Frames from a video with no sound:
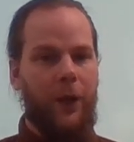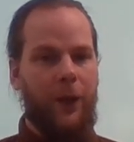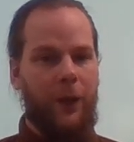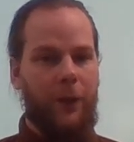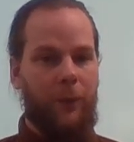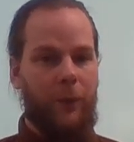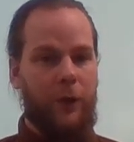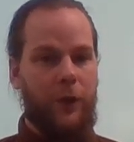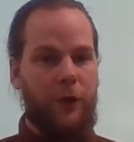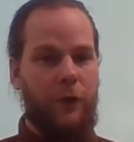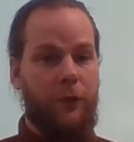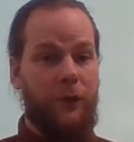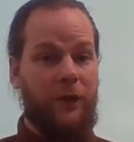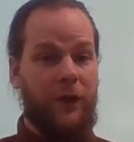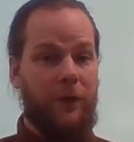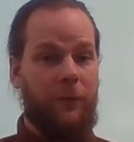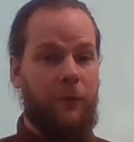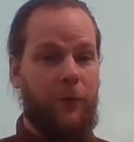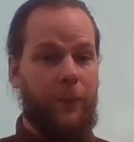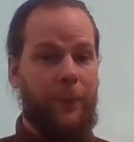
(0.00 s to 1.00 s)
that we're
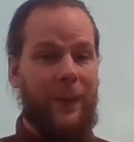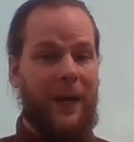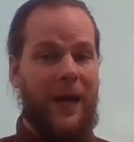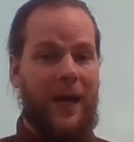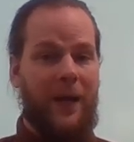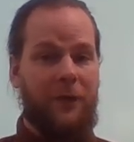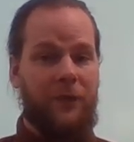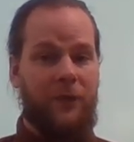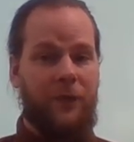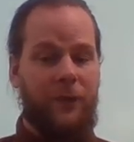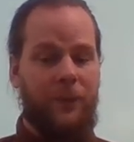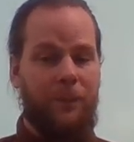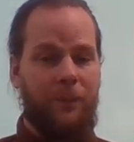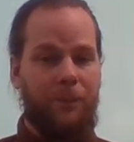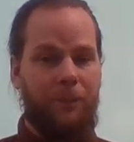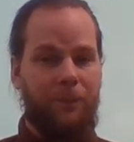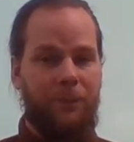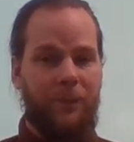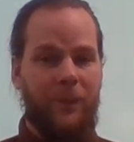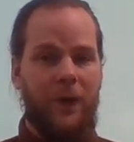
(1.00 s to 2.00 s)
using for mass.
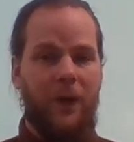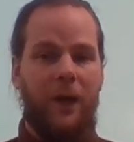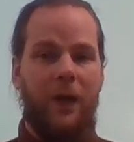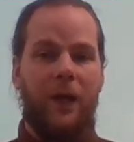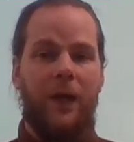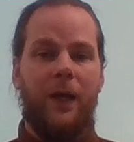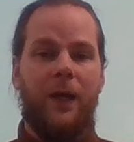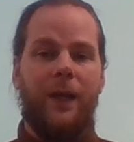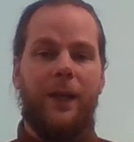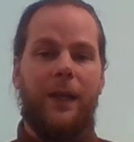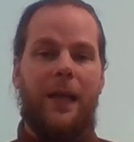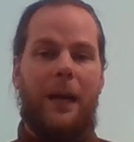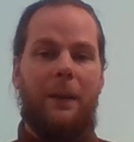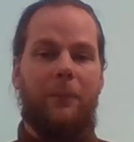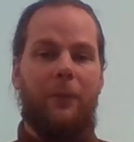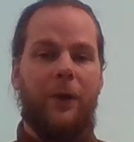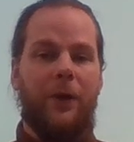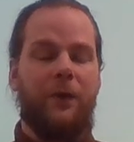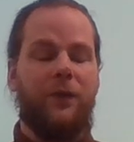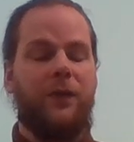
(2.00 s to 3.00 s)
That
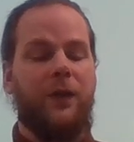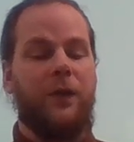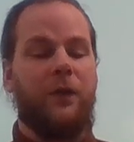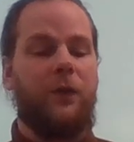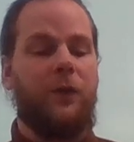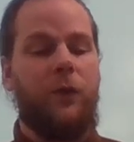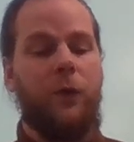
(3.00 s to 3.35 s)
brings us